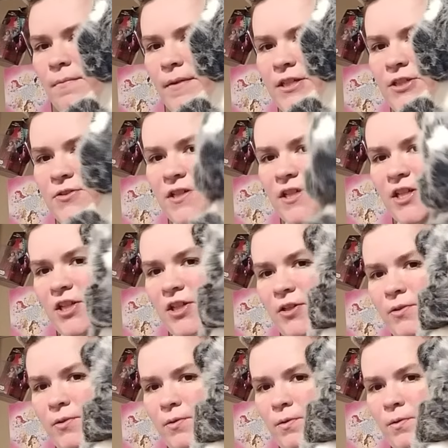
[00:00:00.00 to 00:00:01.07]
He's really
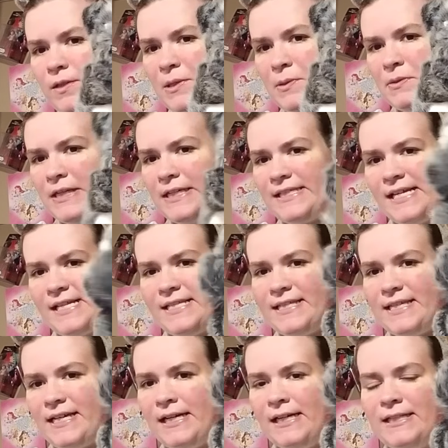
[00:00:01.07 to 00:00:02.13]
cute. He was like 10
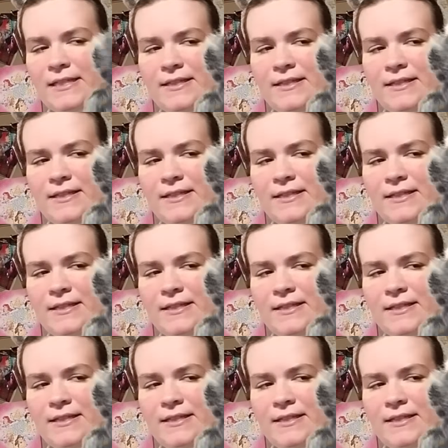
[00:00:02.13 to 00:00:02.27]
cents.